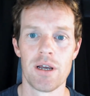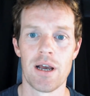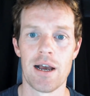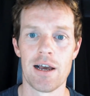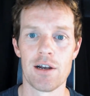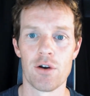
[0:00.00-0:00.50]

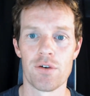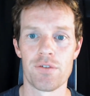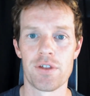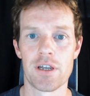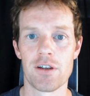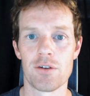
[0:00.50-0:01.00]
a lot of
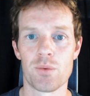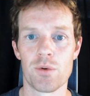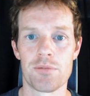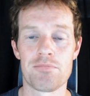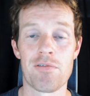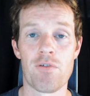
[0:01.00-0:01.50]
things
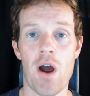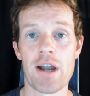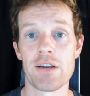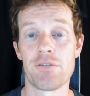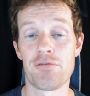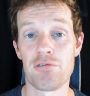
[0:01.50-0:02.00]
with
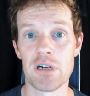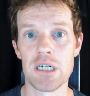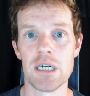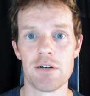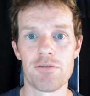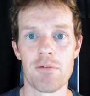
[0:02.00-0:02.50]
providing free
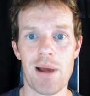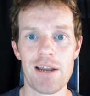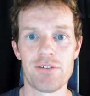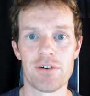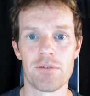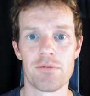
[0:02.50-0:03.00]

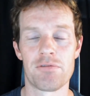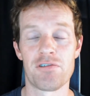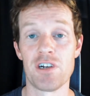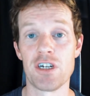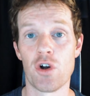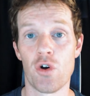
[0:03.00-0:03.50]
information,
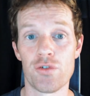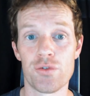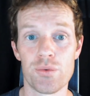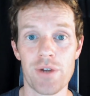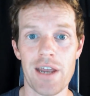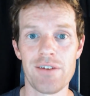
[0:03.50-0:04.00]
free
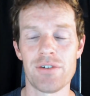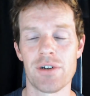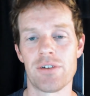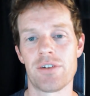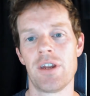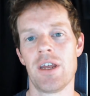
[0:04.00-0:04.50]

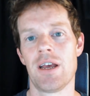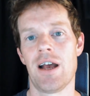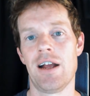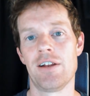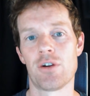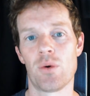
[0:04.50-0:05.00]
consultations,
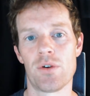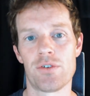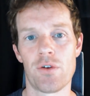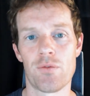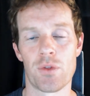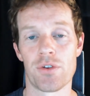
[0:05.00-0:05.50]
and so on and
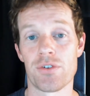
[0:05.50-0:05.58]
so forth.